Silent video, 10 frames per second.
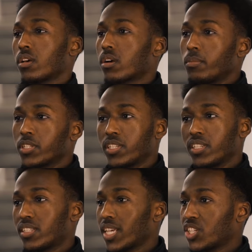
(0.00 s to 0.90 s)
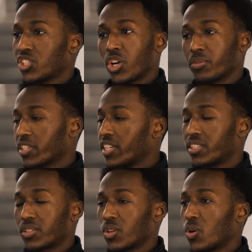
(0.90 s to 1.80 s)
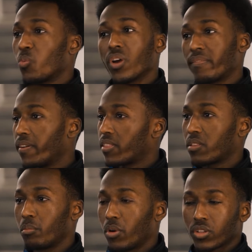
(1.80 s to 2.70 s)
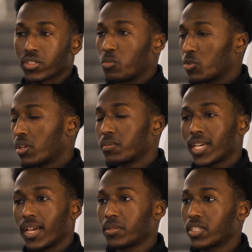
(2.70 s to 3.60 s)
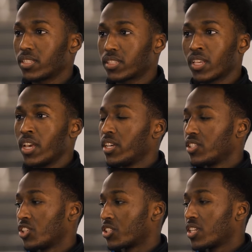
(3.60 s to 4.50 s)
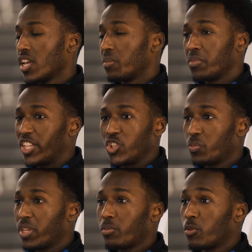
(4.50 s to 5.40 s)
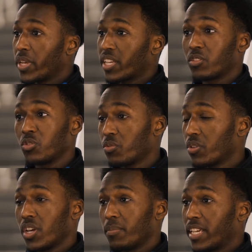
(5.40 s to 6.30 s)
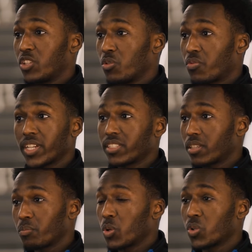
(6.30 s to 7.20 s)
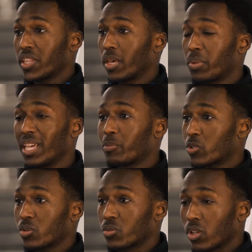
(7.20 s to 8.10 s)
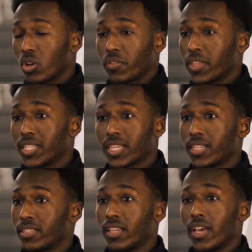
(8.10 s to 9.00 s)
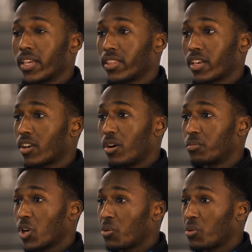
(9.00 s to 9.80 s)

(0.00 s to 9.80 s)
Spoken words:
Coming to these sessions helps kids way further than basketball. Sometimes it's just meeting new people, making new friends, building their people skills. A lot of these kids, they come to